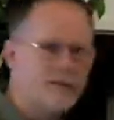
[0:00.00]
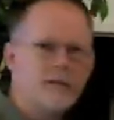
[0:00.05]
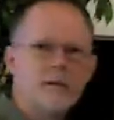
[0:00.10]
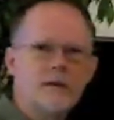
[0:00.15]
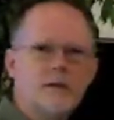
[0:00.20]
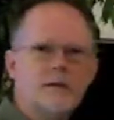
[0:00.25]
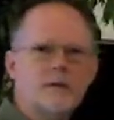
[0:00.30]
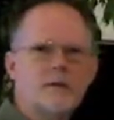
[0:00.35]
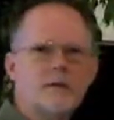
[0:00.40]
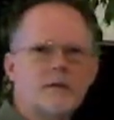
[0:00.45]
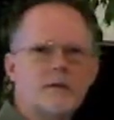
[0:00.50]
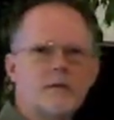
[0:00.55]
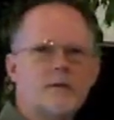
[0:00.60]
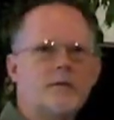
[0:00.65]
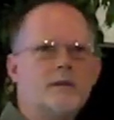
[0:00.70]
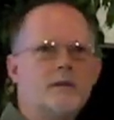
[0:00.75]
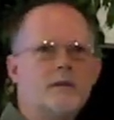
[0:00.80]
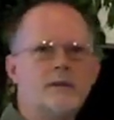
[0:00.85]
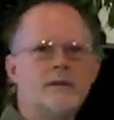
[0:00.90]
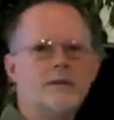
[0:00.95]
use any
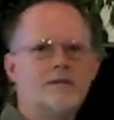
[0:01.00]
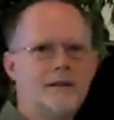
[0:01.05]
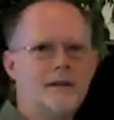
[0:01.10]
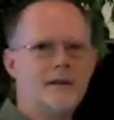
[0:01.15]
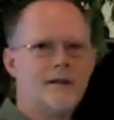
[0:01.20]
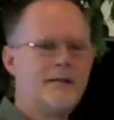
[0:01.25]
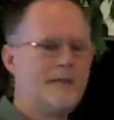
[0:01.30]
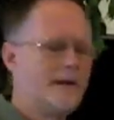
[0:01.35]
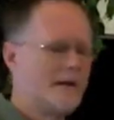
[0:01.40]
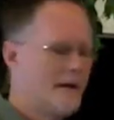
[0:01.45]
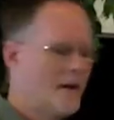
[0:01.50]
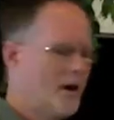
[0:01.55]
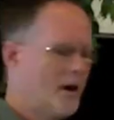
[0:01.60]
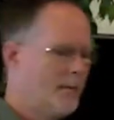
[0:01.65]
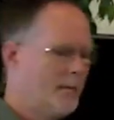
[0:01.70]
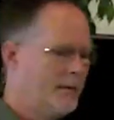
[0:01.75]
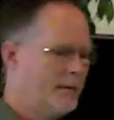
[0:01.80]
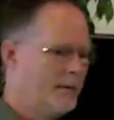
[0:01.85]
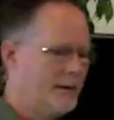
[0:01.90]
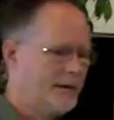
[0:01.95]
screws, and this is very, very
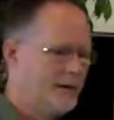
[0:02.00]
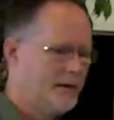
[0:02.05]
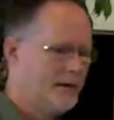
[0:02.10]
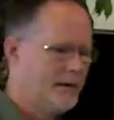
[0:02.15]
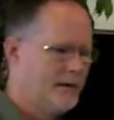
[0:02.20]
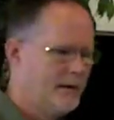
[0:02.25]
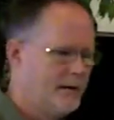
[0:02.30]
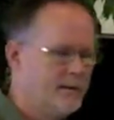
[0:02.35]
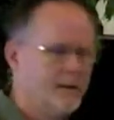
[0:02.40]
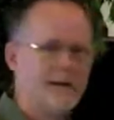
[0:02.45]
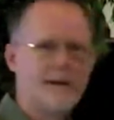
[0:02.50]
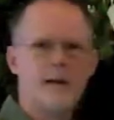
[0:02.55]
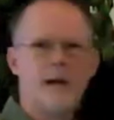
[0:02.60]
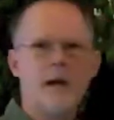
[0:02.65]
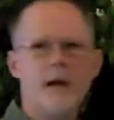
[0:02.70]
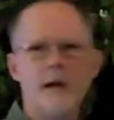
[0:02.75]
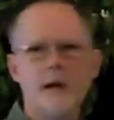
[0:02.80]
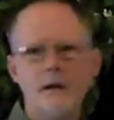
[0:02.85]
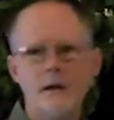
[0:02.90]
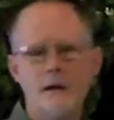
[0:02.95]
common, particularly on like
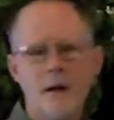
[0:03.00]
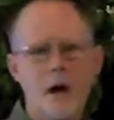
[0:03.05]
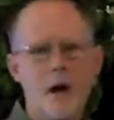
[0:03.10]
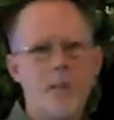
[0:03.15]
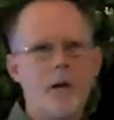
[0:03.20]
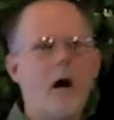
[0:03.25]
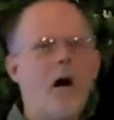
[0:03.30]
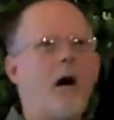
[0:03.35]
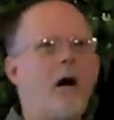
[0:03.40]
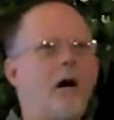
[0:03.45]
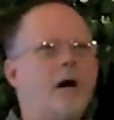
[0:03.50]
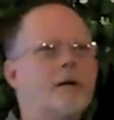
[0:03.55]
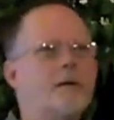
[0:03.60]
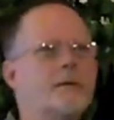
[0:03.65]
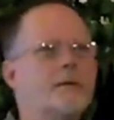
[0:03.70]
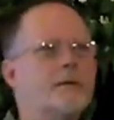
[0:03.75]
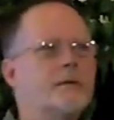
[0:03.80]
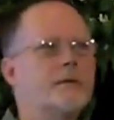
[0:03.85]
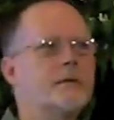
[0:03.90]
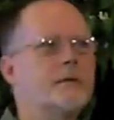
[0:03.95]

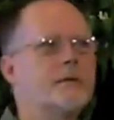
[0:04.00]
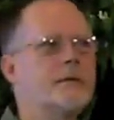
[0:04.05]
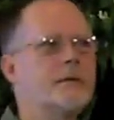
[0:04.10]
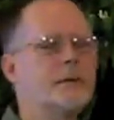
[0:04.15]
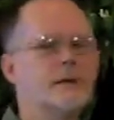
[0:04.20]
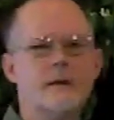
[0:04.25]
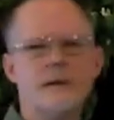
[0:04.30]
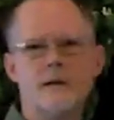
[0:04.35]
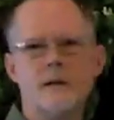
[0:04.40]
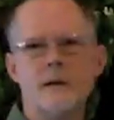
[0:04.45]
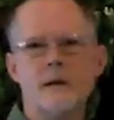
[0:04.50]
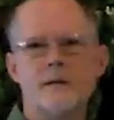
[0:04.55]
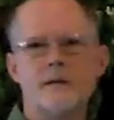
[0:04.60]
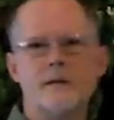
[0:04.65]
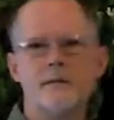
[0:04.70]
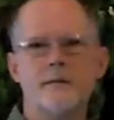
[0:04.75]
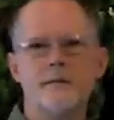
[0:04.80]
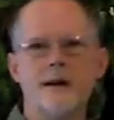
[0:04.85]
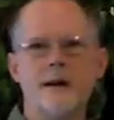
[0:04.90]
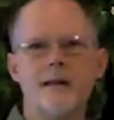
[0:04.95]
Yamahas and
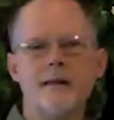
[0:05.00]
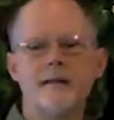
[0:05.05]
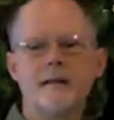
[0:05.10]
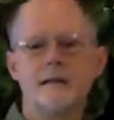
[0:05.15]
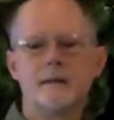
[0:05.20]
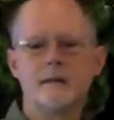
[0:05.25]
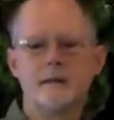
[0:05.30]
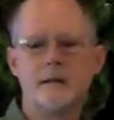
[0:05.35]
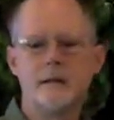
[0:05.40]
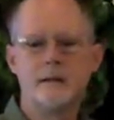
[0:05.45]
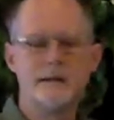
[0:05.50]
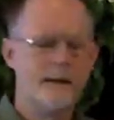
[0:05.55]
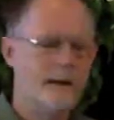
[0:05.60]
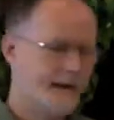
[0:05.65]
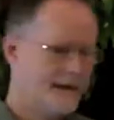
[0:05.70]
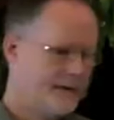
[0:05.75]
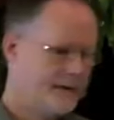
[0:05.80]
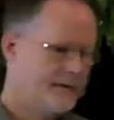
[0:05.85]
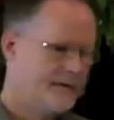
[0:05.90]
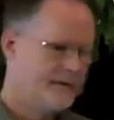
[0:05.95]
lots of other
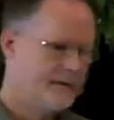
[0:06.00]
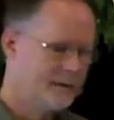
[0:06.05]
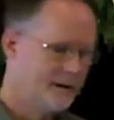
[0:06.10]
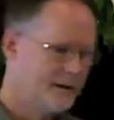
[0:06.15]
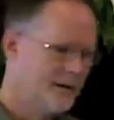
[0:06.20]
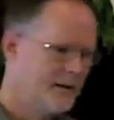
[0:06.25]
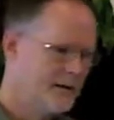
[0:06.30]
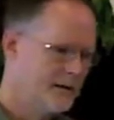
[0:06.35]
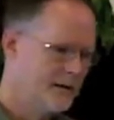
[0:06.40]
Asian